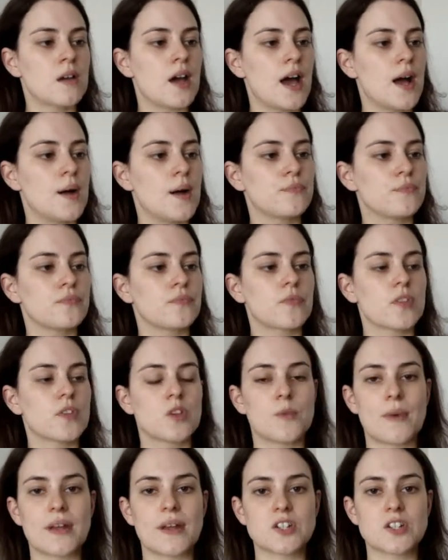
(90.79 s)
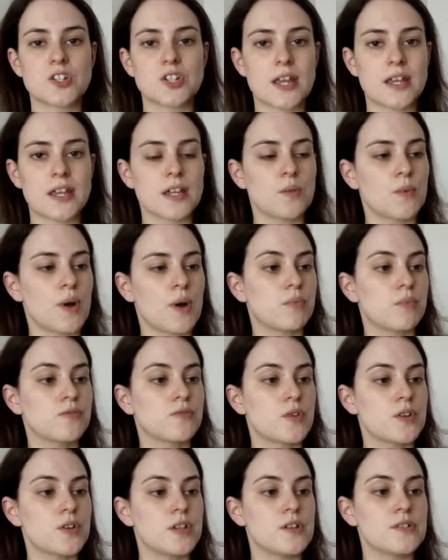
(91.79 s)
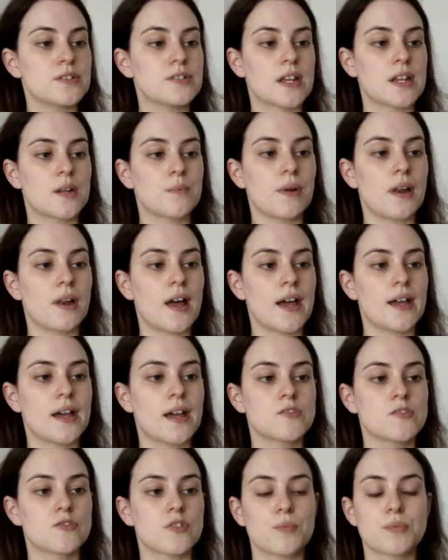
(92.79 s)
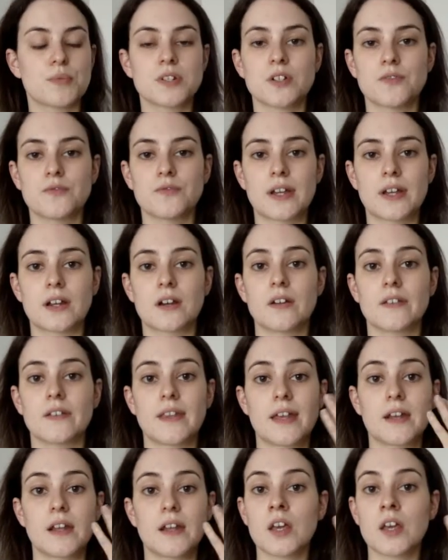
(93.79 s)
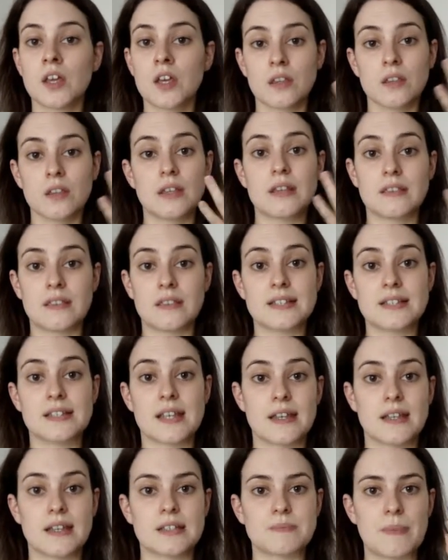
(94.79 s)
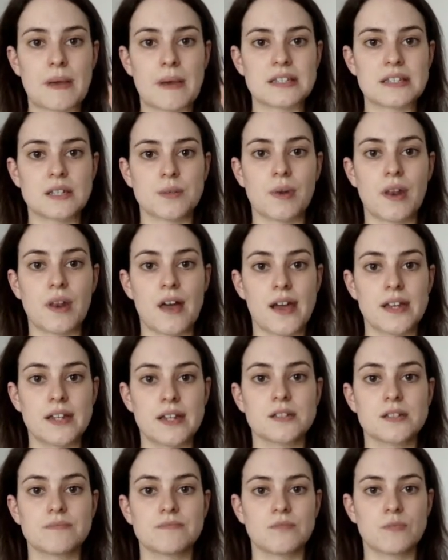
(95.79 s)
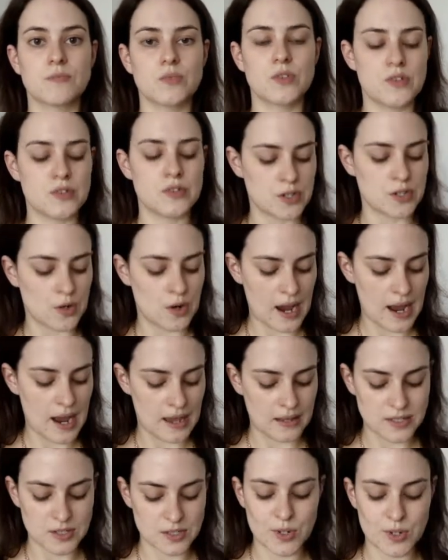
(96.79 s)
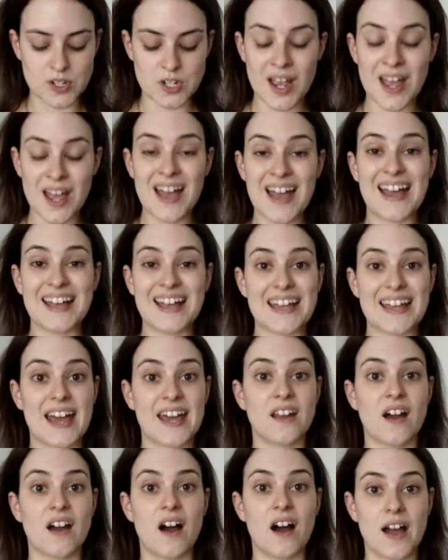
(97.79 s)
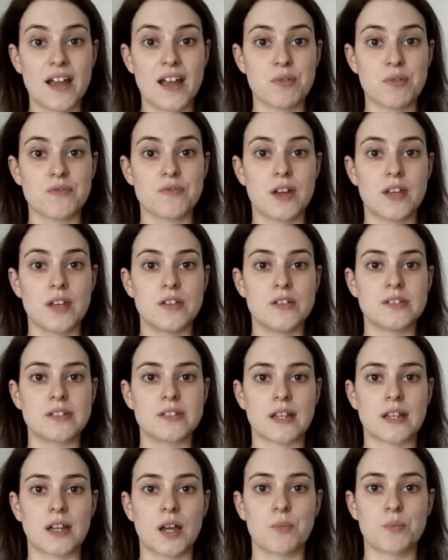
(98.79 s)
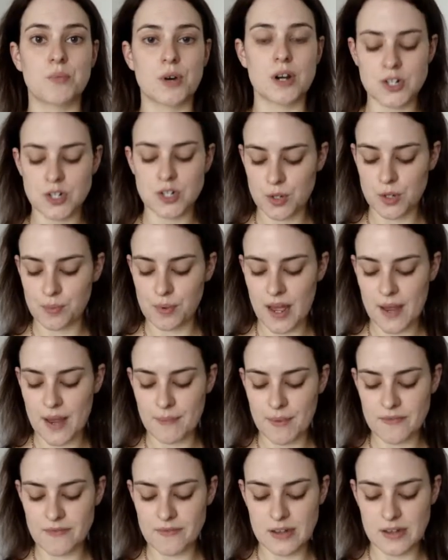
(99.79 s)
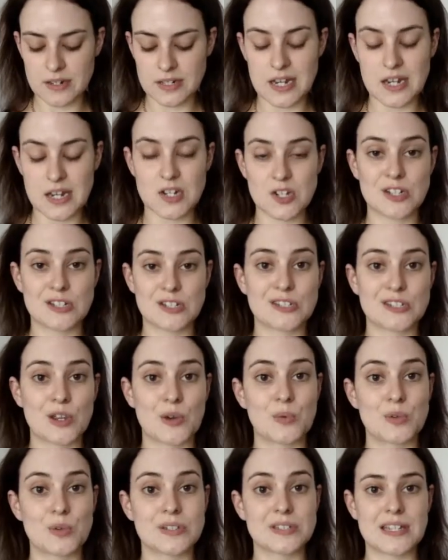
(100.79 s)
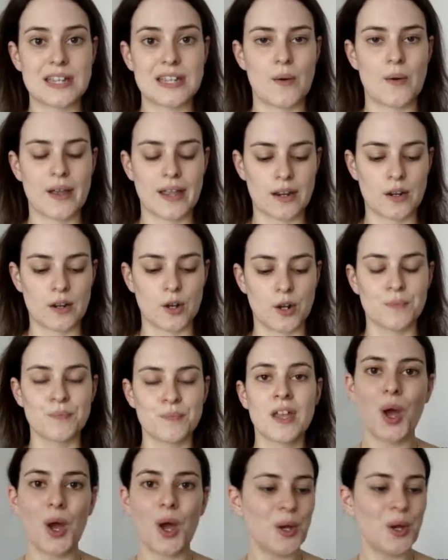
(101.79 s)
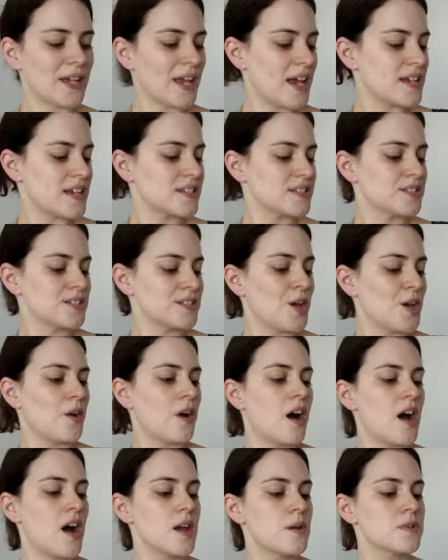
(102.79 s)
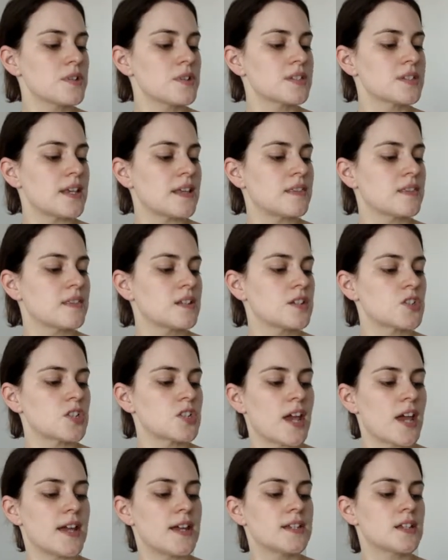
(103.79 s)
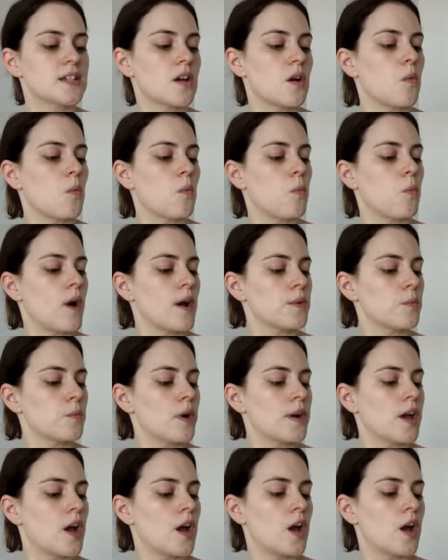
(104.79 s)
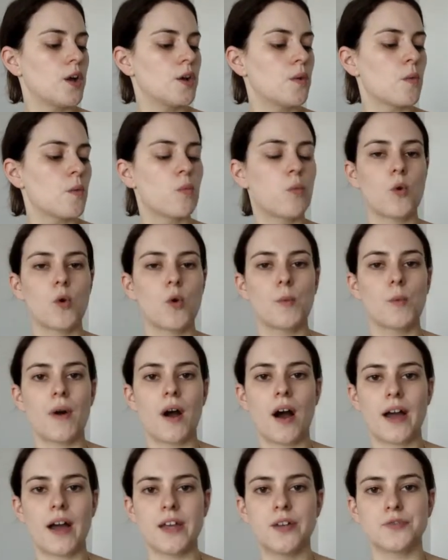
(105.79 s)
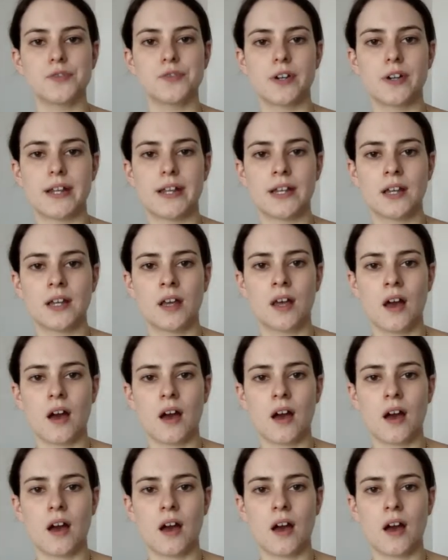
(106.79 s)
You're meant to shake it well before use and apply a drop to your finger, and then they say it's best applied using your hands, which again, I prefer using a brush to apply my foundation, so we'll see how I get on. Okay, so I was sent the shade 110 Warm Ivory.